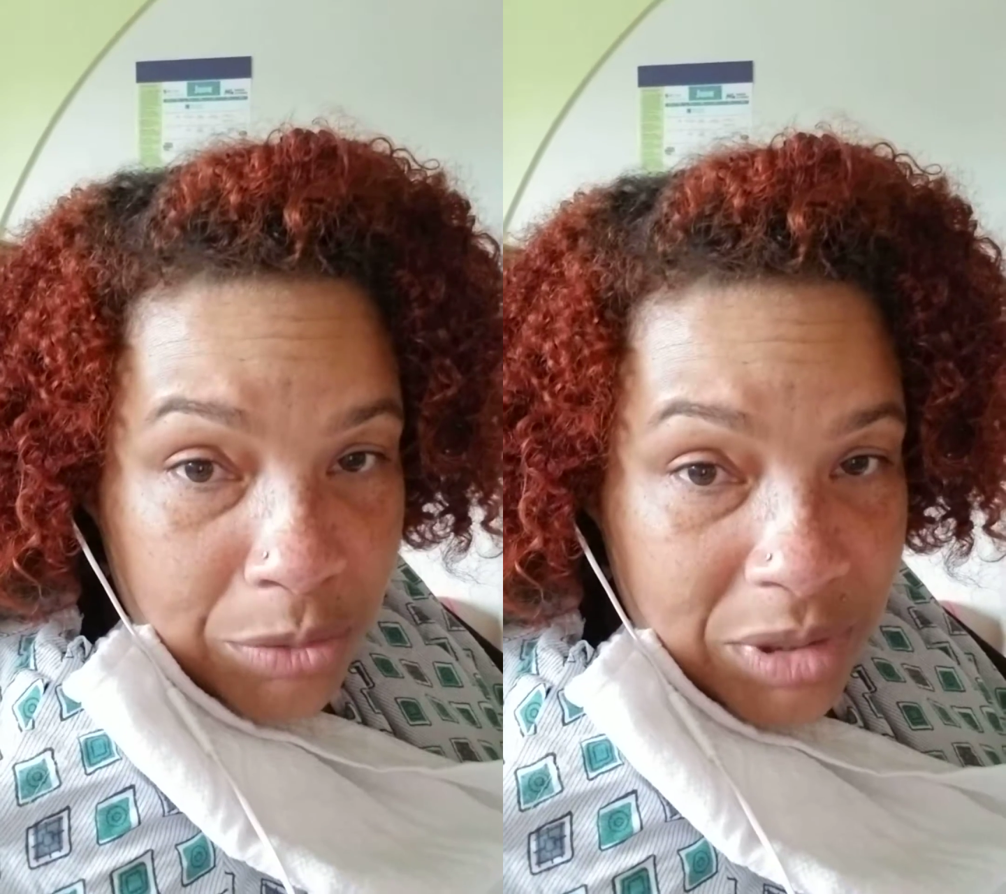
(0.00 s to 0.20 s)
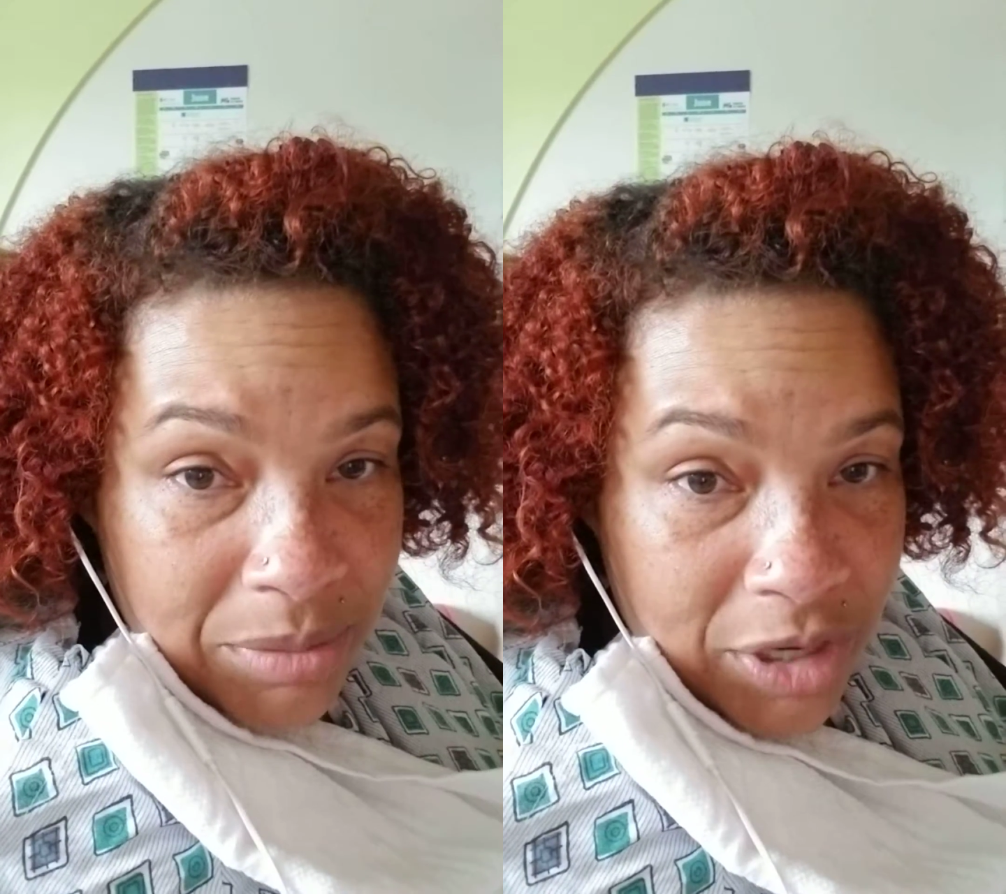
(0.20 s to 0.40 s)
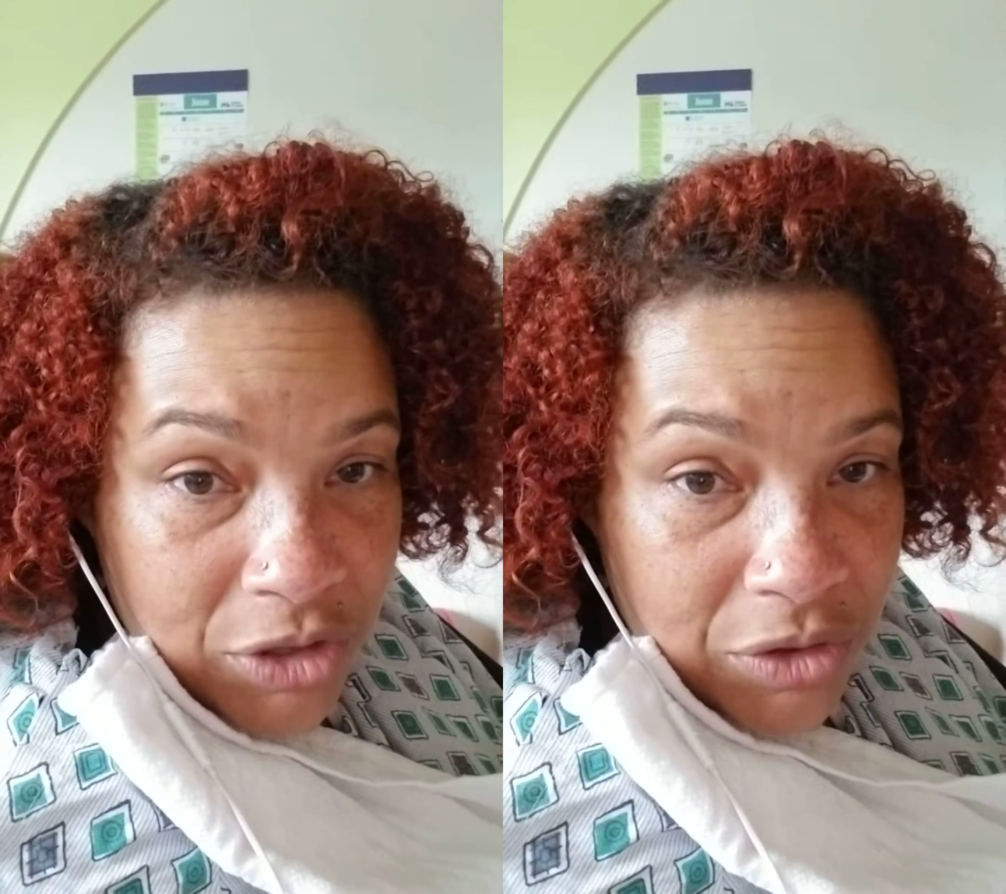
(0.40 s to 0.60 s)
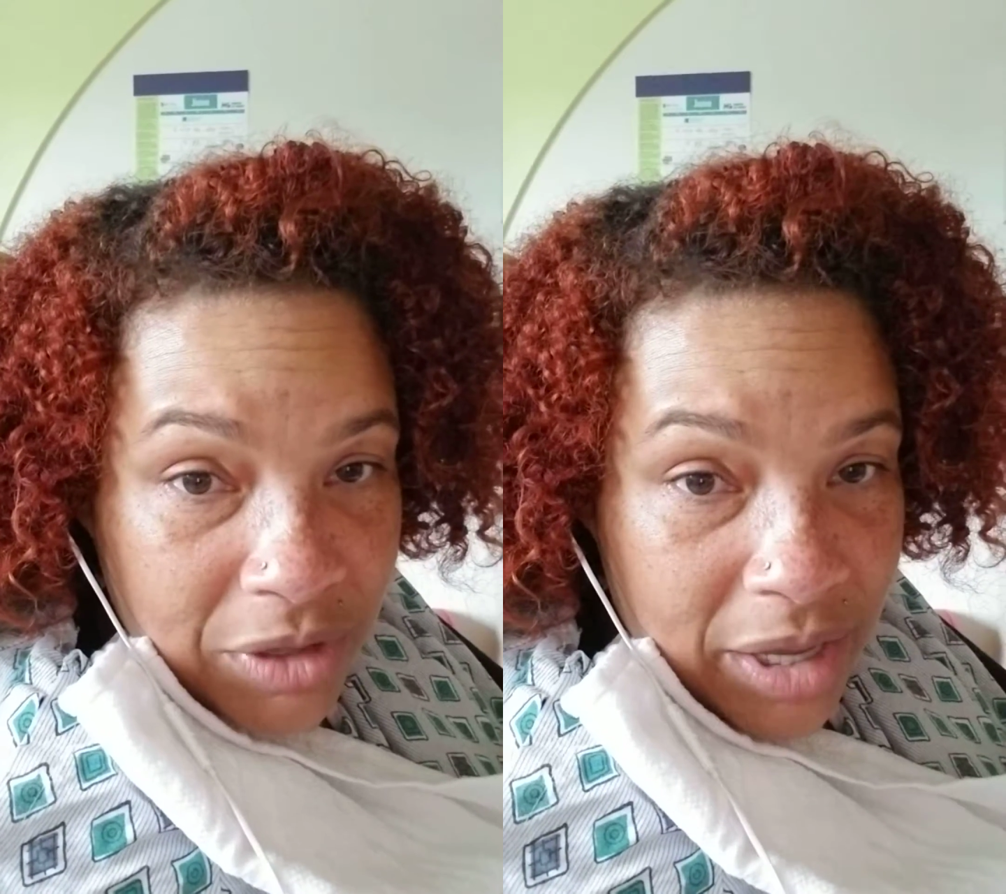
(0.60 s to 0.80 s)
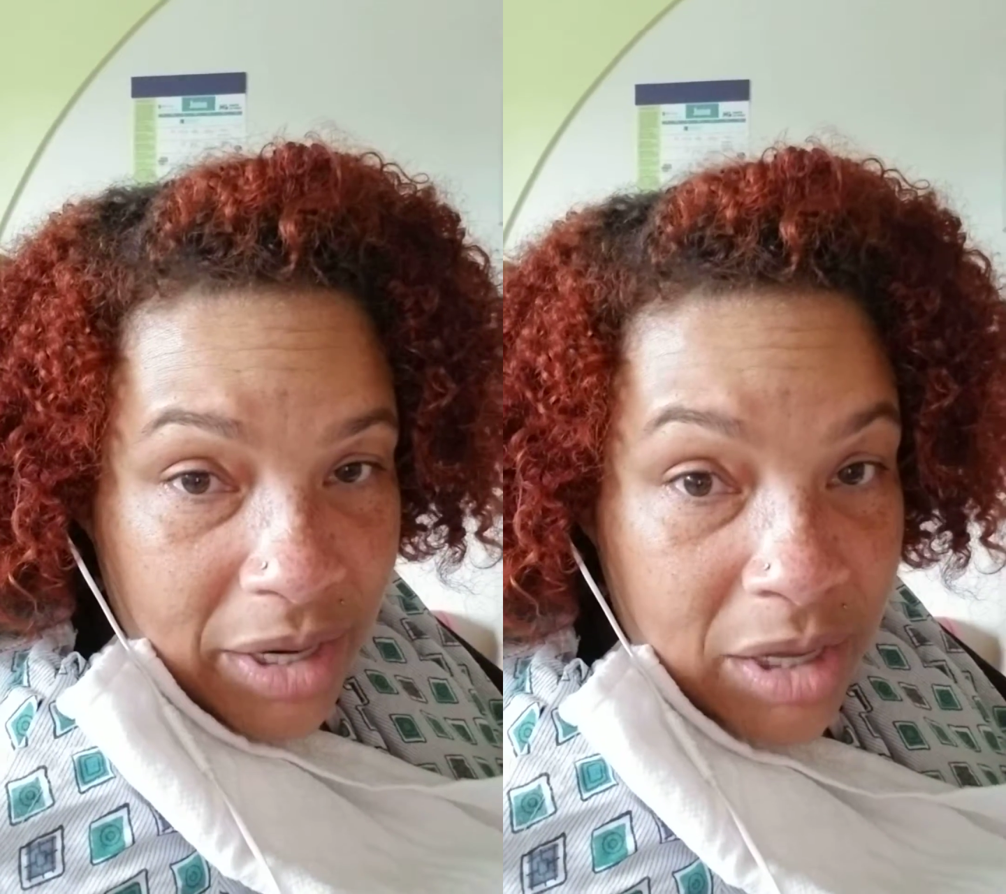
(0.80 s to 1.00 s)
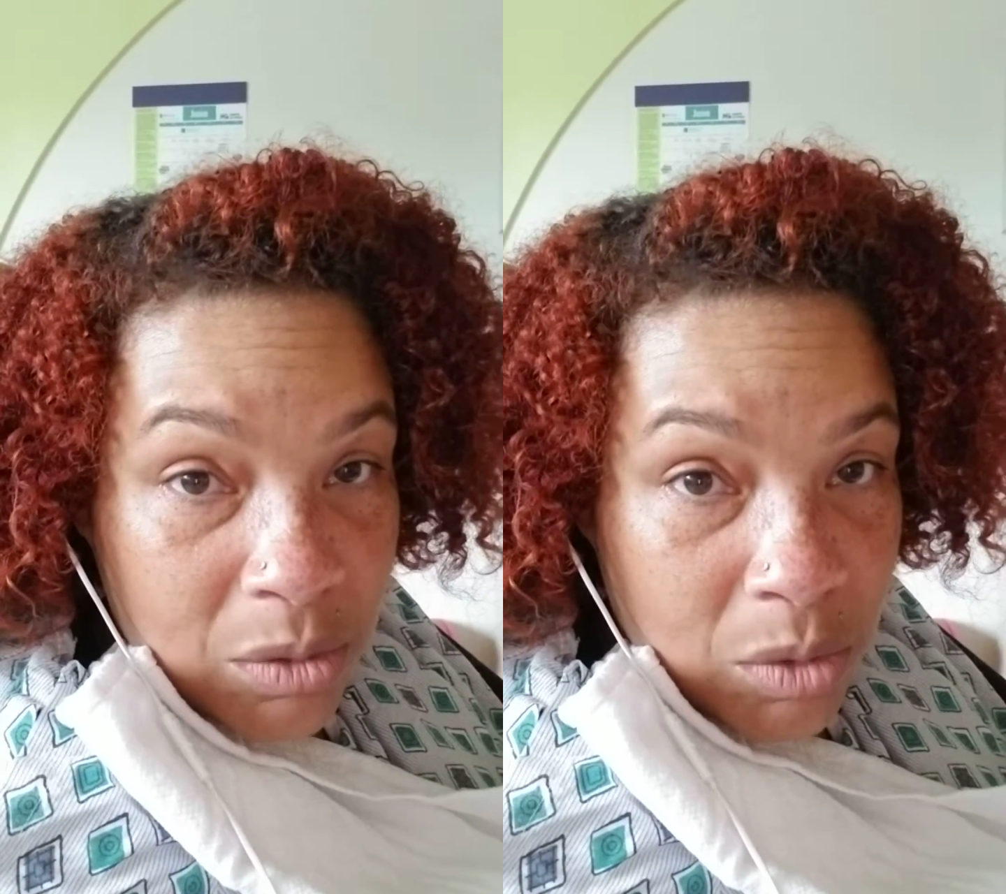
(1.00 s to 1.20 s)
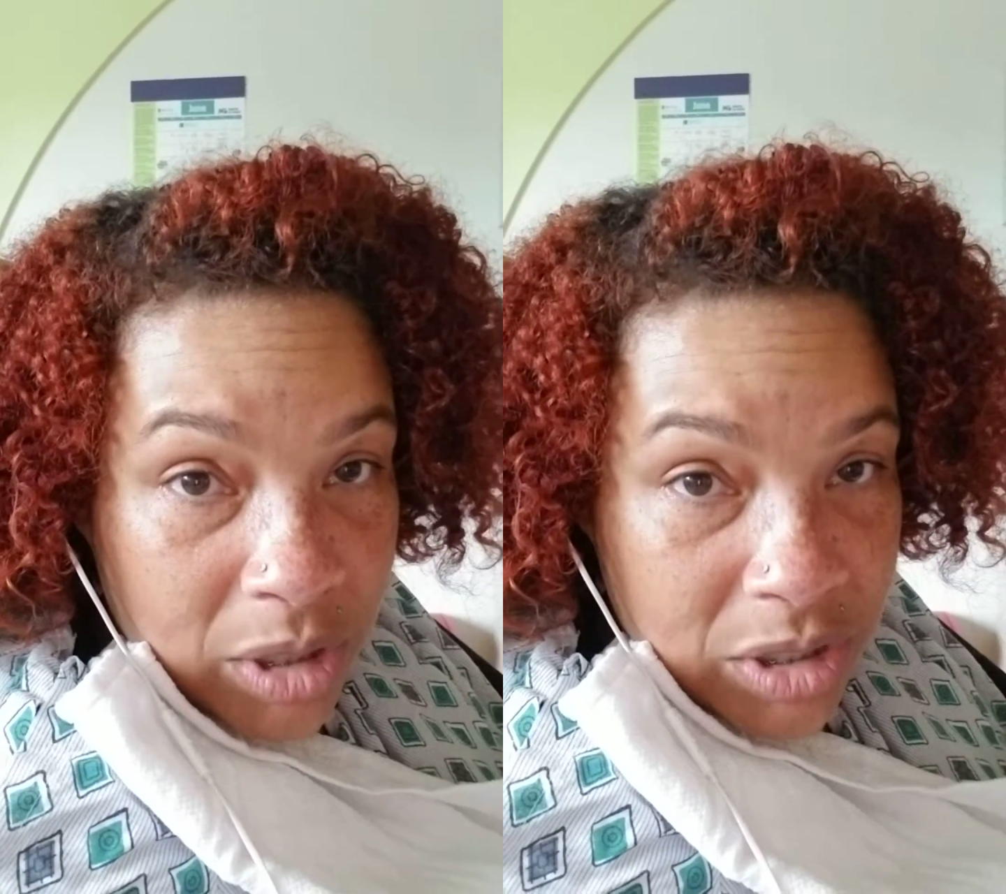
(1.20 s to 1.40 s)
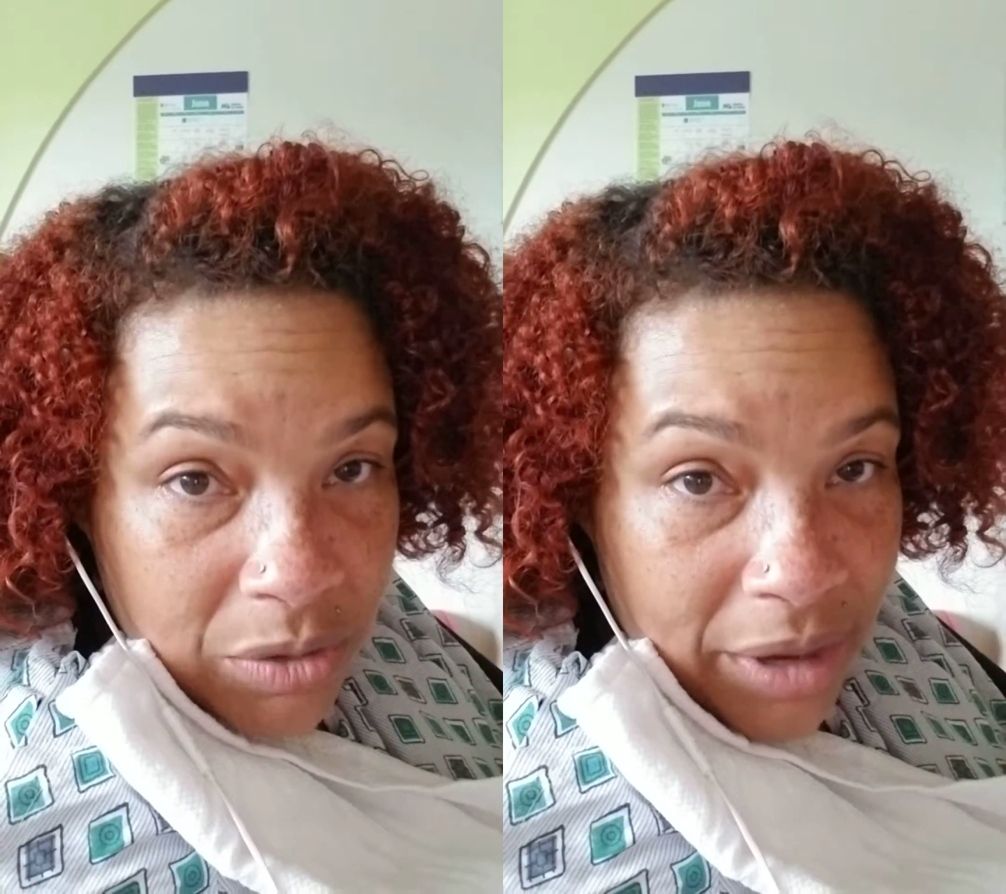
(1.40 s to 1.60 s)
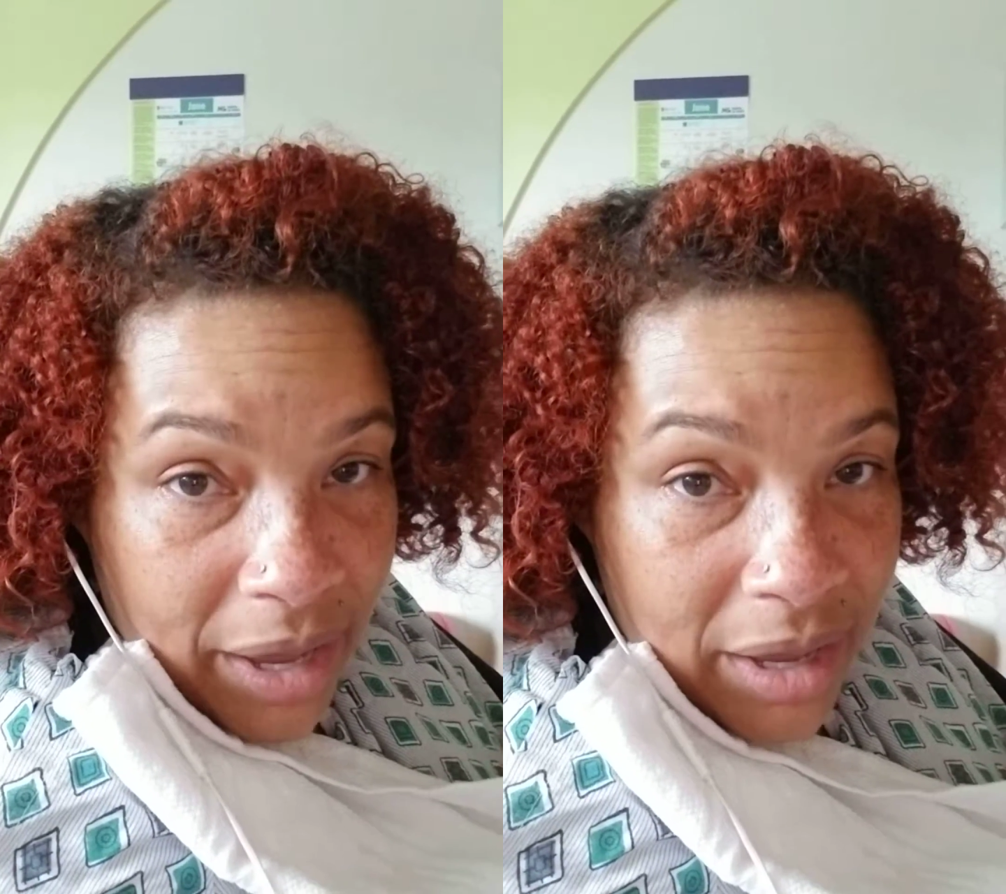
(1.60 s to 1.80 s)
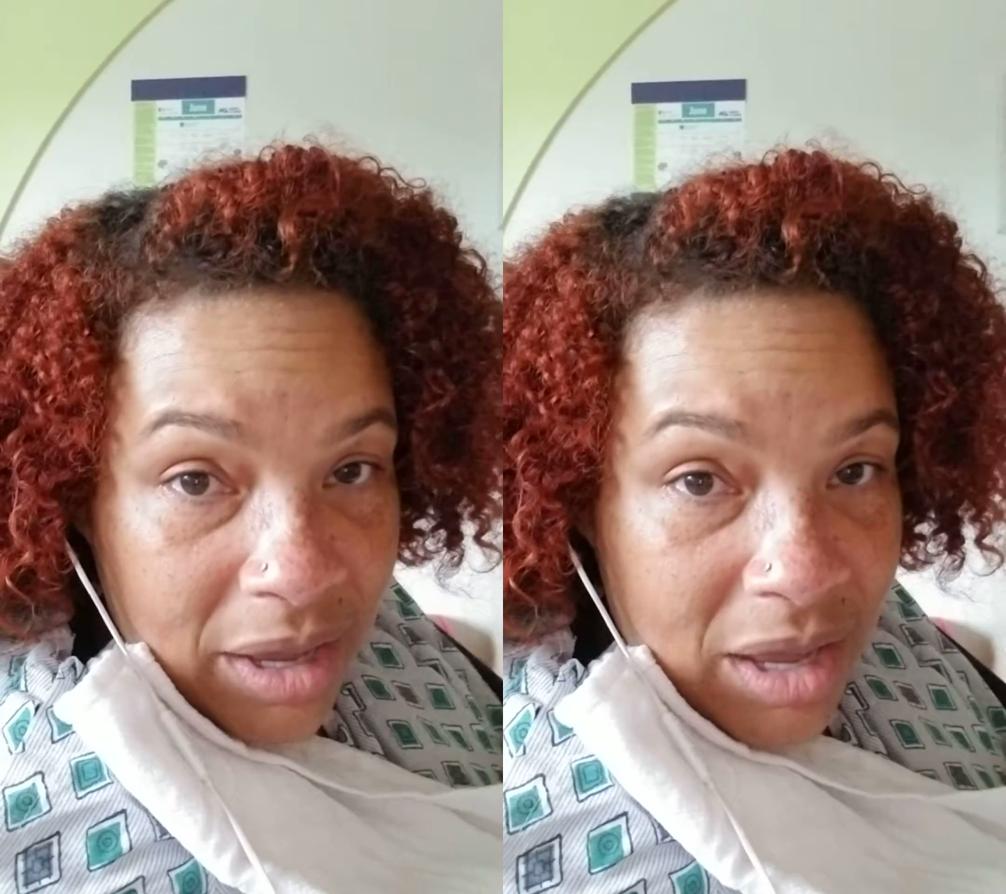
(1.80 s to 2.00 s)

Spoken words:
to make sure that it works okay.